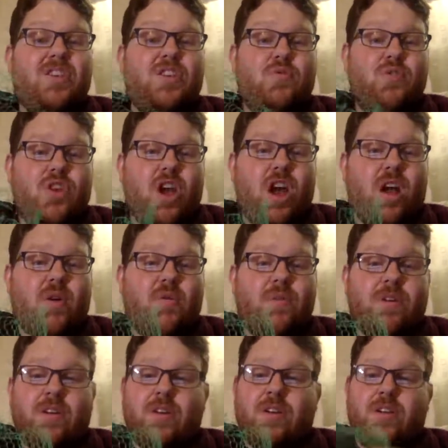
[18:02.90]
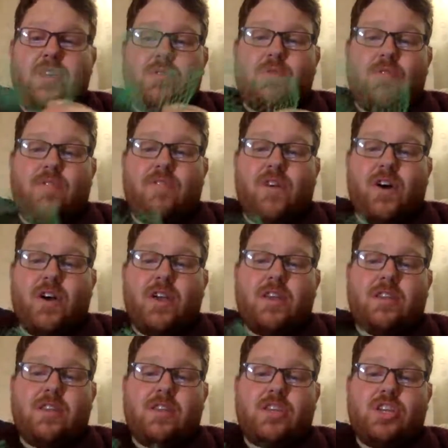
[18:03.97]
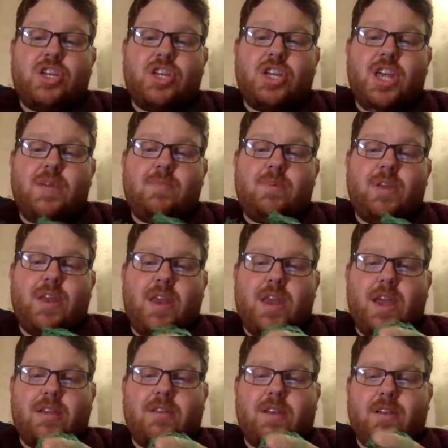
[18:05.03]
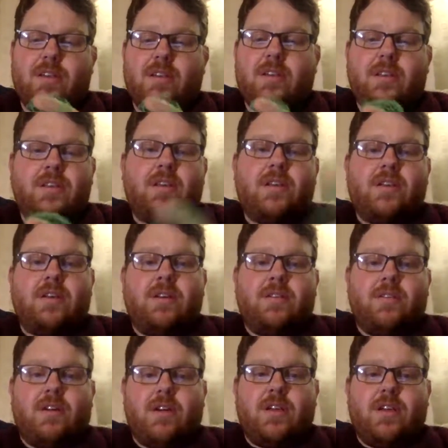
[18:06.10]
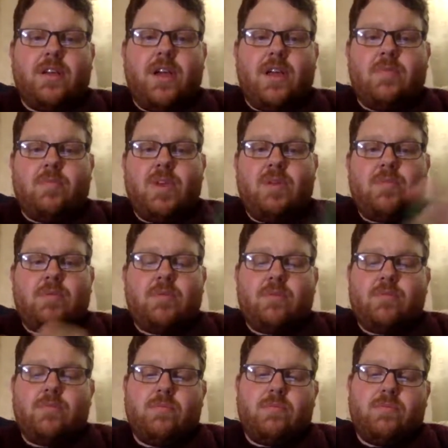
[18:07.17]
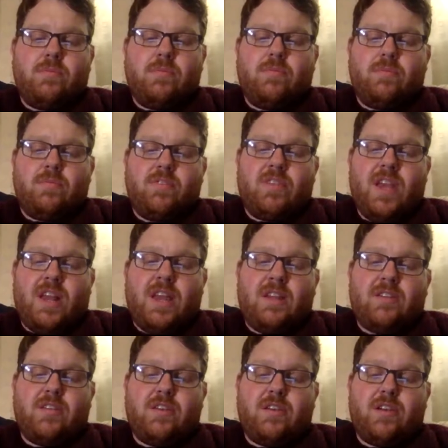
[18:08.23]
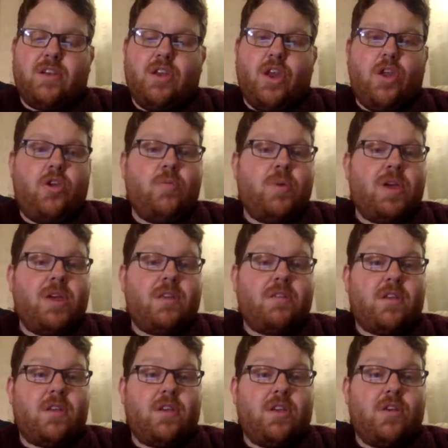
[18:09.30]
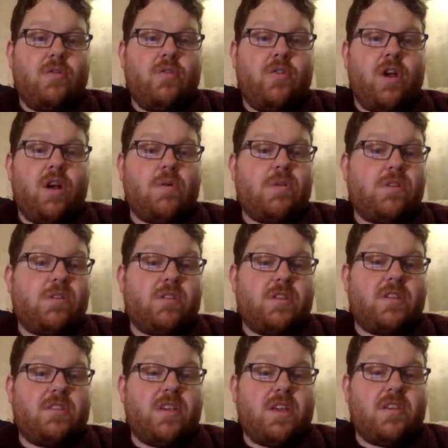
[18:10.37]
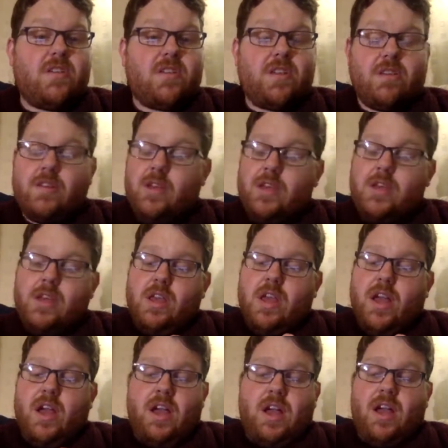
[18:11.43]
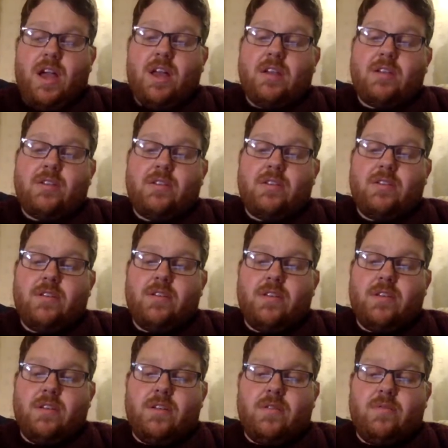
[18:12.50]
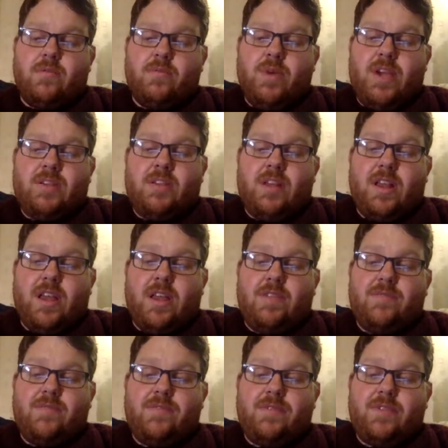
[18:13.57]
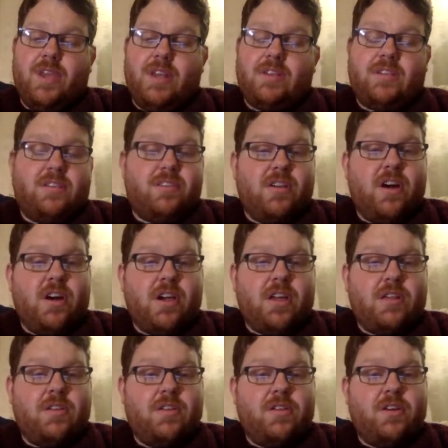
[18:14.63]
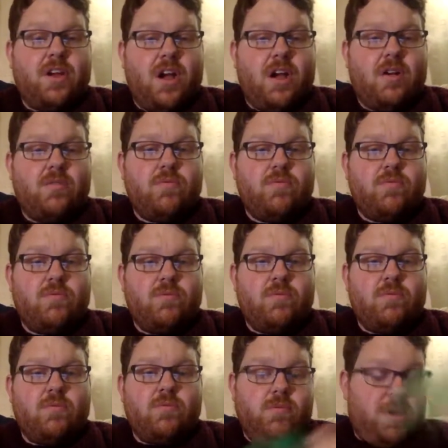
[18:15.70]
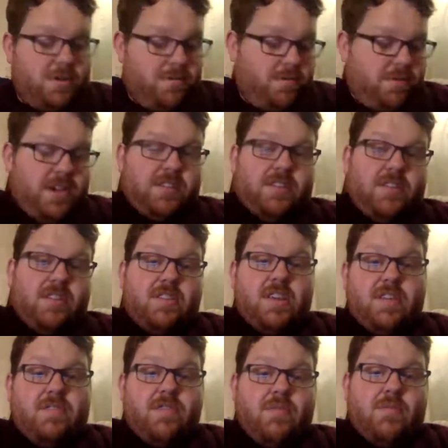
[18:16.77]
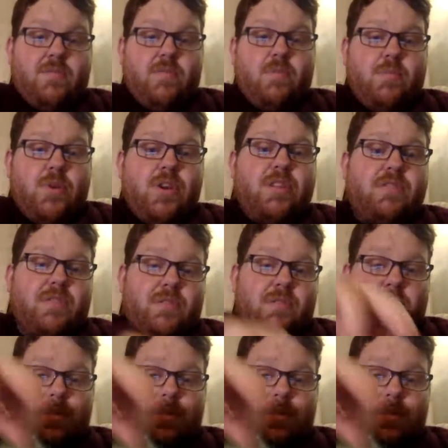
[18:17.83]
you go, you will find this cheap netting, right? And people sell it to newbies and new growers and this, that, and the other. And basically, it's designed to go, well, as you can see from bird food,